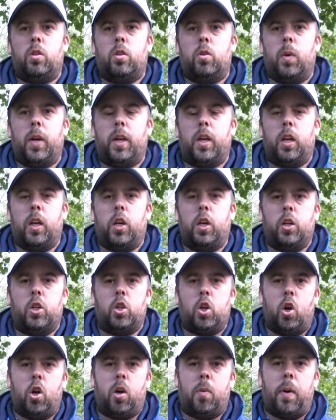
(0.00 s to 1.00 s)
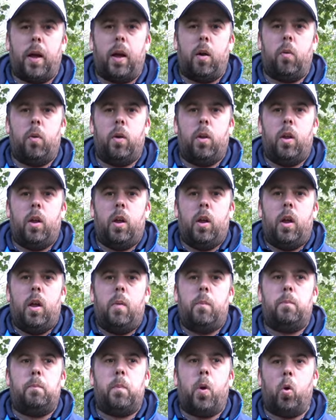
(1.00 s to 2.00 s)
quickly going to talk about
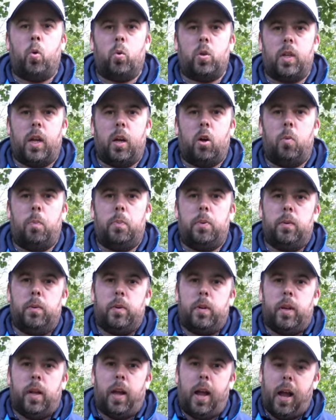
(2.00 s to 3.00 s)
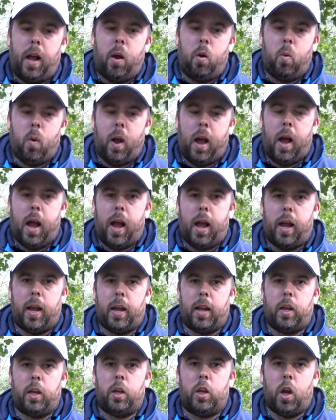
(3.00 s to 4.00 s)
pole setup, how
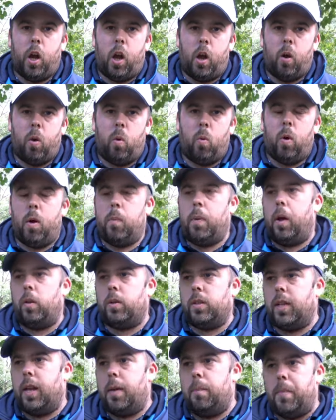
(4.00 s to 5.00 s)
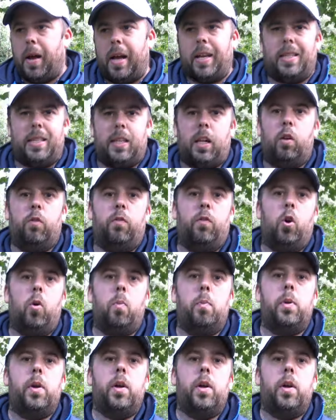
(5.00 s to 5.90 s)
I go about setting myself up.